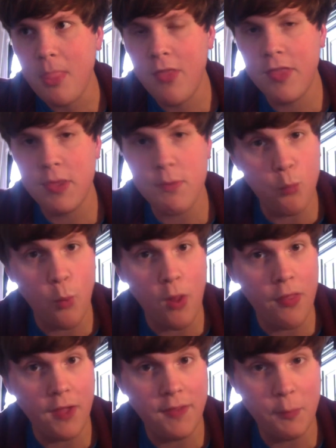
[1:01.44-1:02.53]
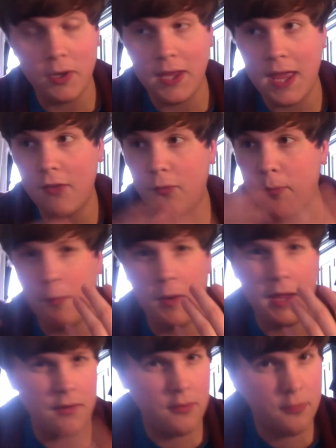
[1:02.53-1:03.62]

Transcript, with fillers: the one that I did want to get is probably like